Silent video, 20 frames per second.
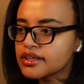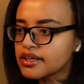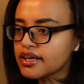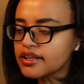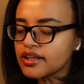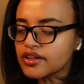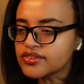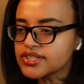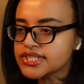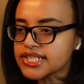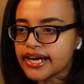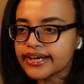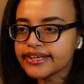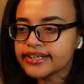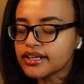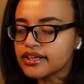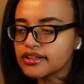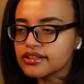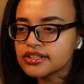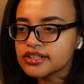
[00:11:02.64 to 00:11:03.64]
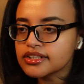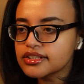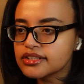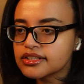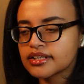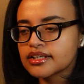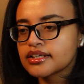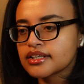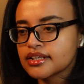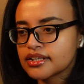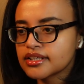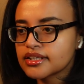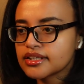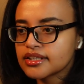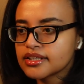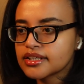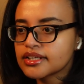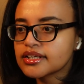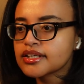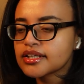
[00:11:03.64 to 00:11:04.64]
I love his eye color.
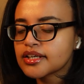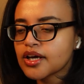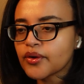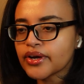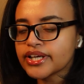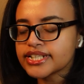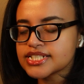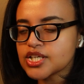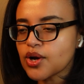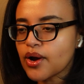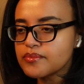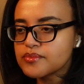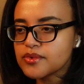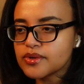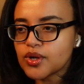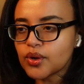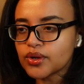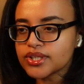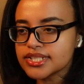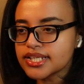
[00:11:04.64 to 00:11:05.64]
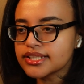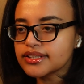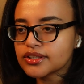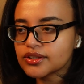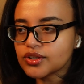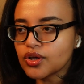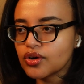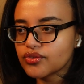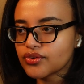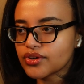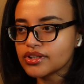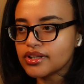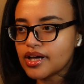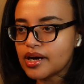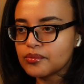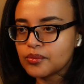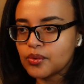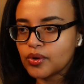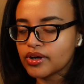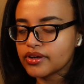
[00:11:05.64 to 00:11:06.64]
Okay, so I'm noticing the clover a
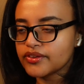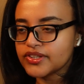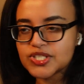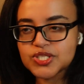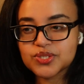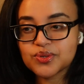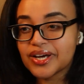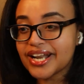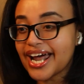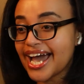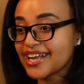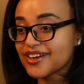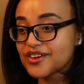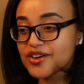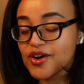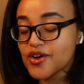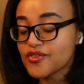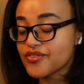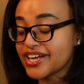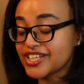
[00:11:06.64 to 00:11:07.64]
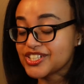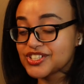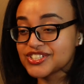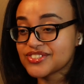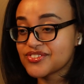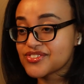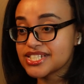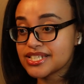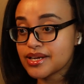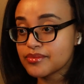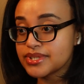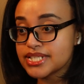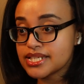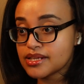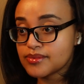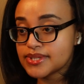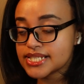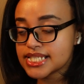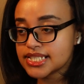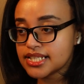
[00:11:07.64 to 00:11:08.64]
lot more in this one. I don't know if I just for some reason
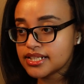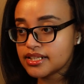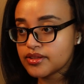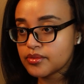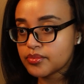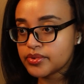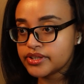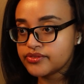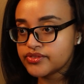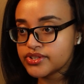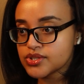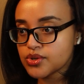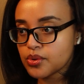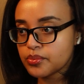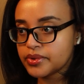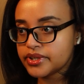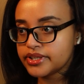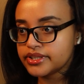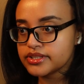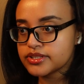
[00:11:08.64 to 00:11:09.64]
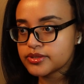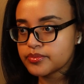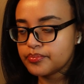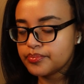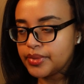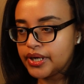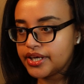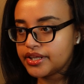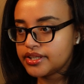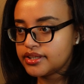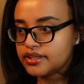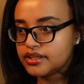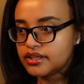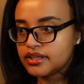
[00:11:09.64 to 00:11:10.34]
missed it in the previous openings, but